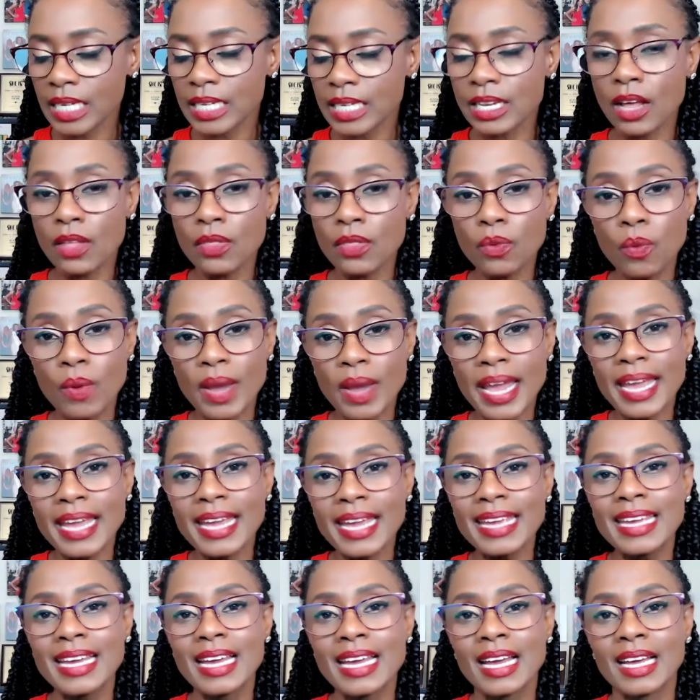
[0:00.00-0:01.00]
Now, the
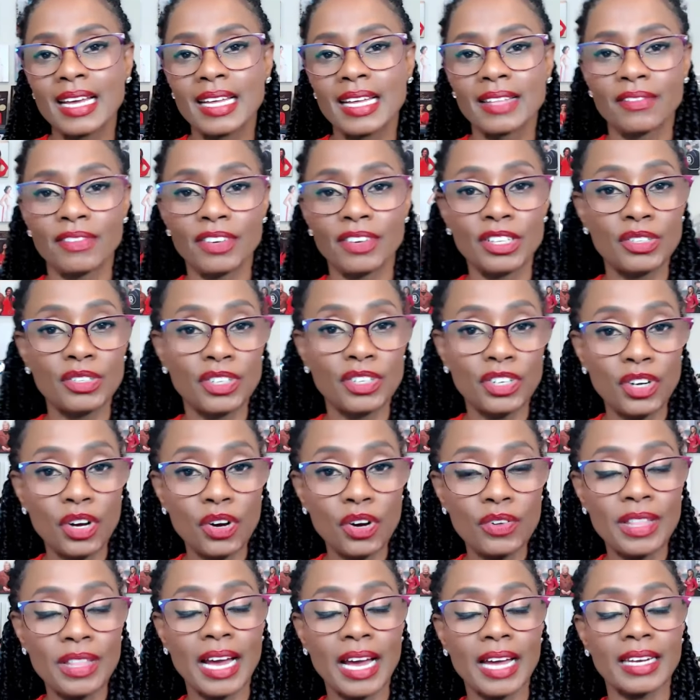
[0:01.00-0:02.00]
way for you to
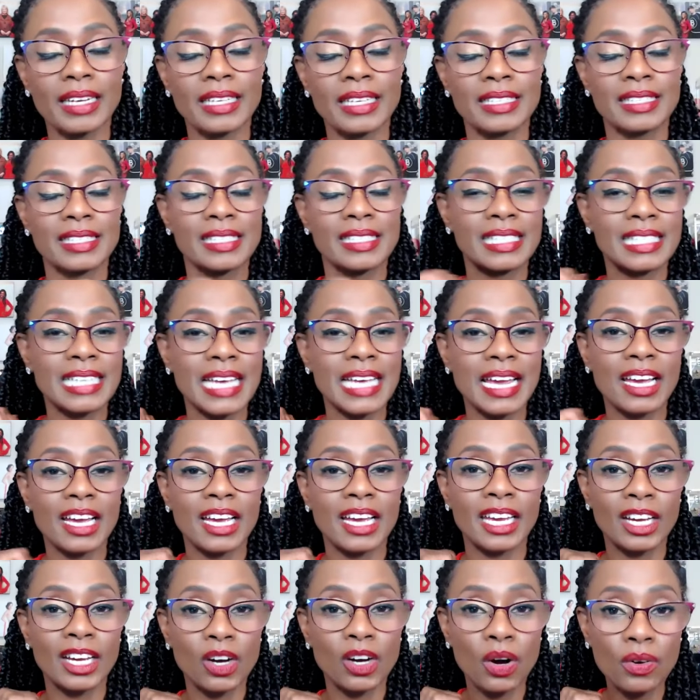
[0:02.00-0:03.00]
know that is to take
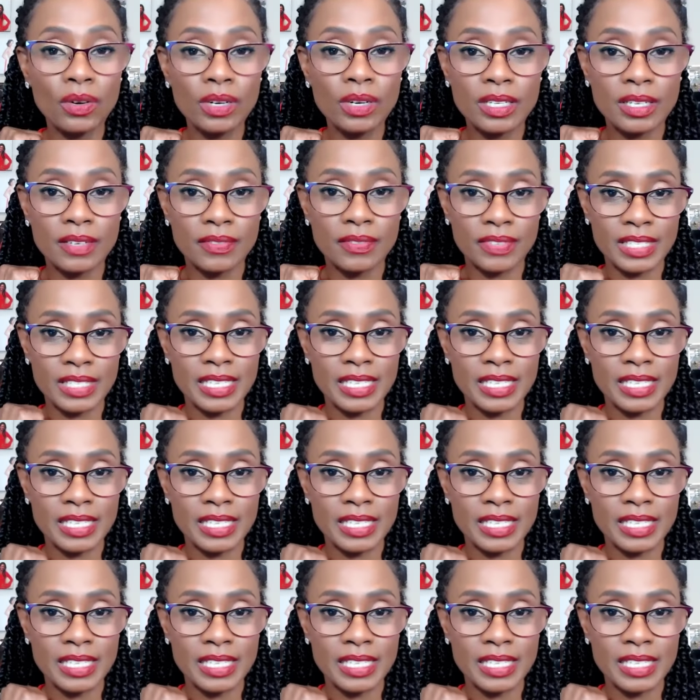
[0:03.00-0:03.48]
a conative